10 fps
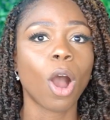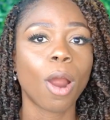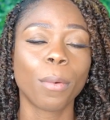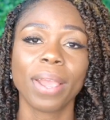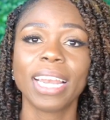
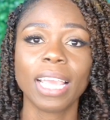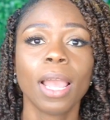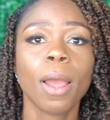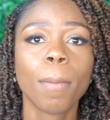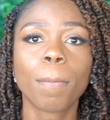already
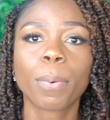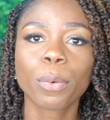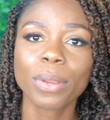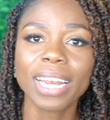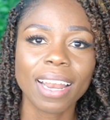
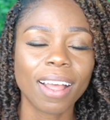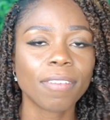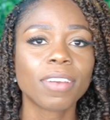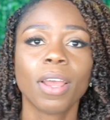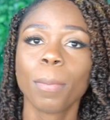pre-loved,